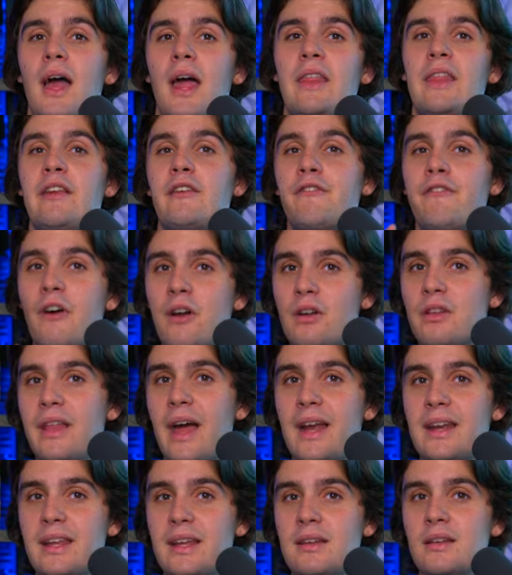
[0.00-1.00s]
and then funnel
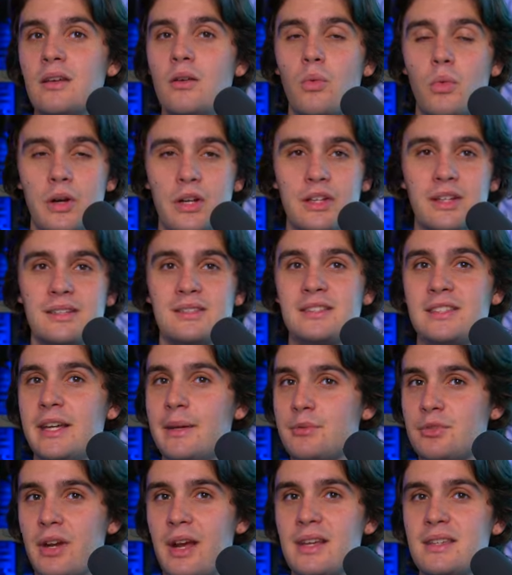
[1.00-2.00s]
that in where you can
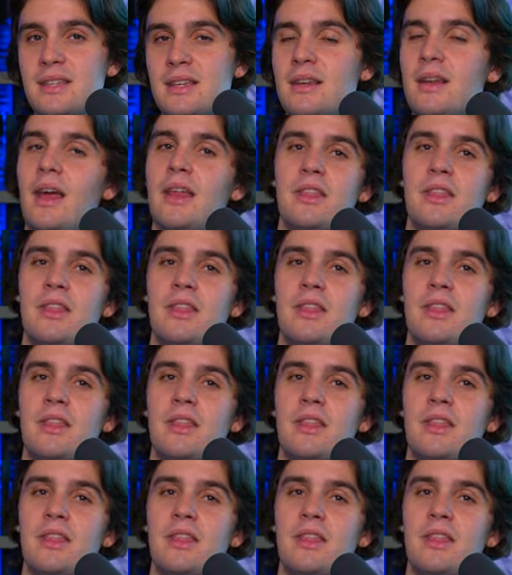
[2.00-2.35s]
skip trace it